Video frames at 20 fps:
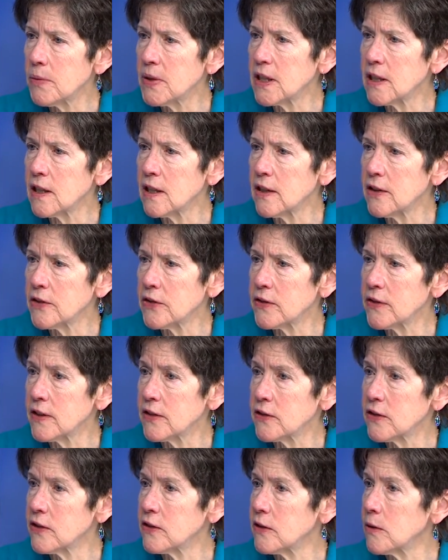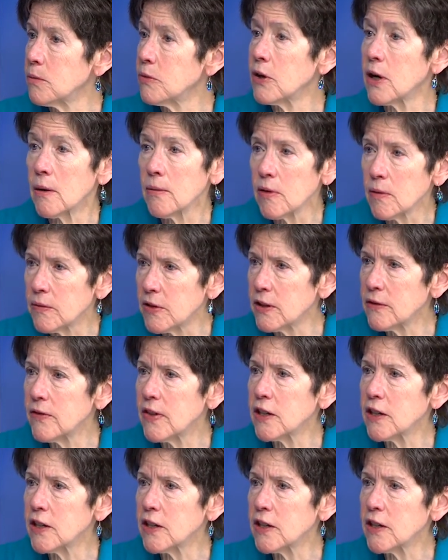because this is a problem that